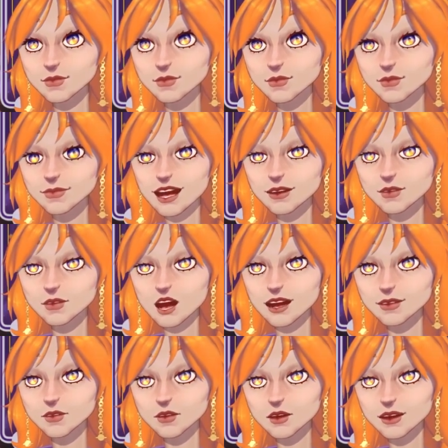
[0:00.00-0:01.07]
That's why
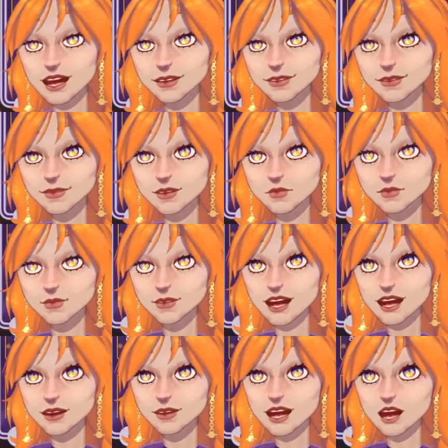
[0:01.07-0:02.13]
you play systems
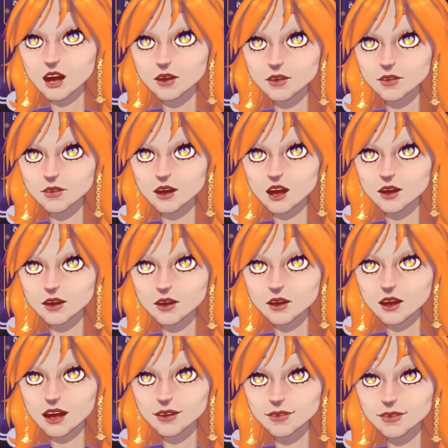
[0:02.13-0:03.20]
like Our Stormy
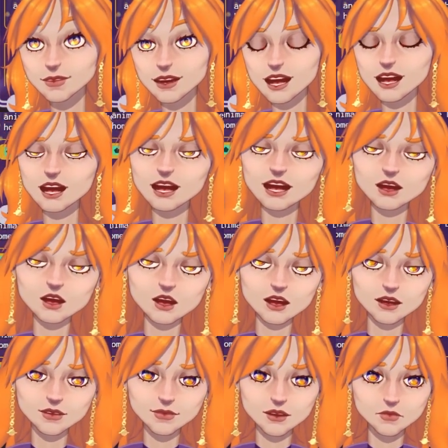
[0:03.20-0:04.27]
Present. I
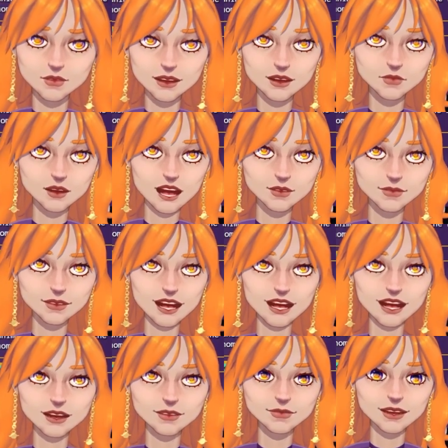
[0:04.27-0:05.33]
heard something about
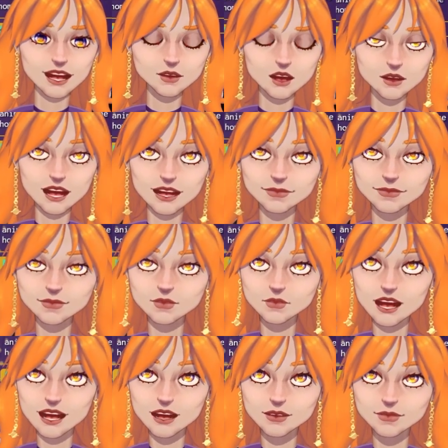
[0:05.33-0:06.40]
that. That rings a
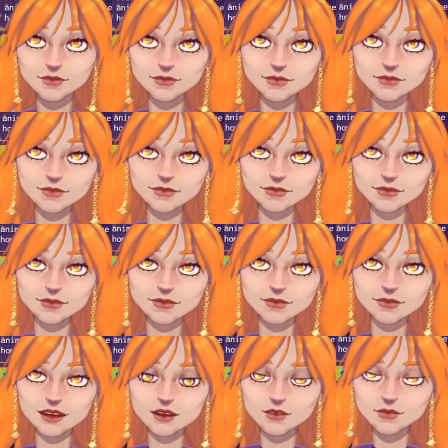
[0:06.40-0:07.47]
bell.
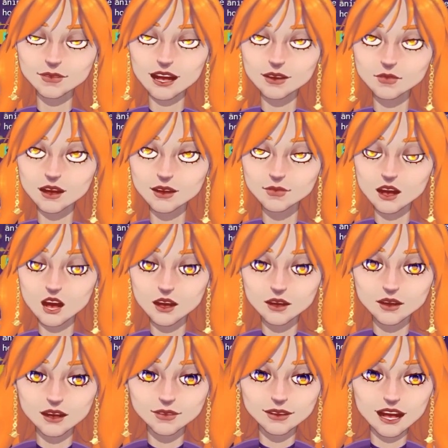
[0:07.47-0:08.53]
Can you tell a bit more
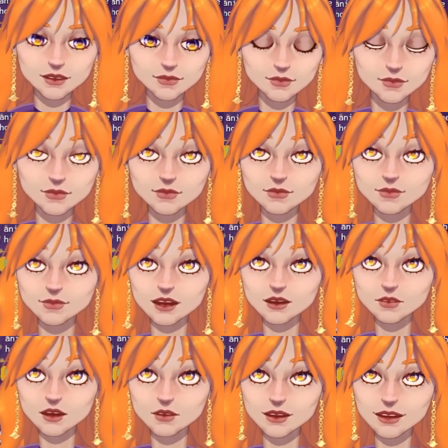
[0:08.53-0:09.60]
about that,
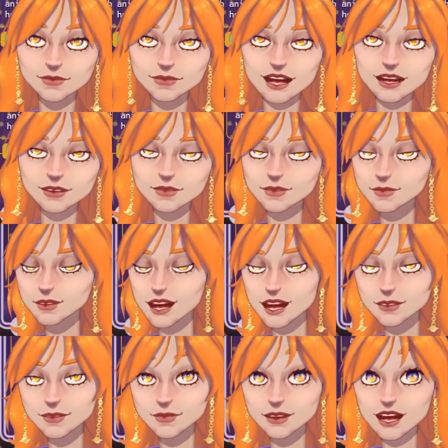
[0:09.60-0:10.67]
Karma? Because I
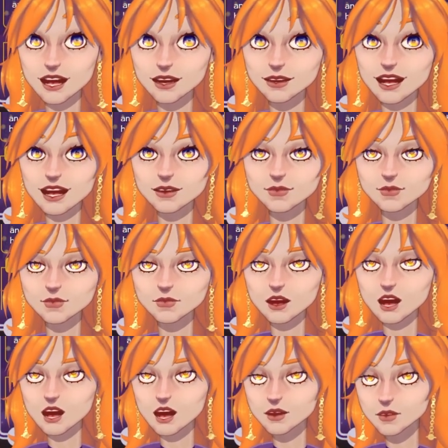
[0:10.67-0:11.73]
think I know
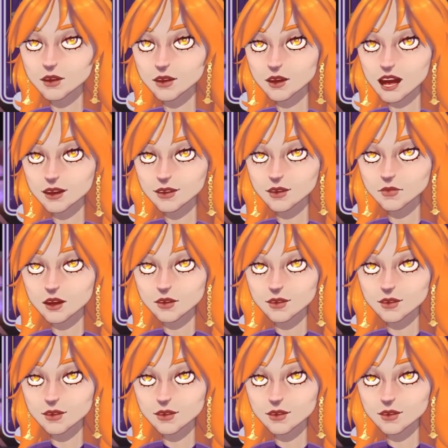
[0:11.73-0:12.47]
what you're talking about.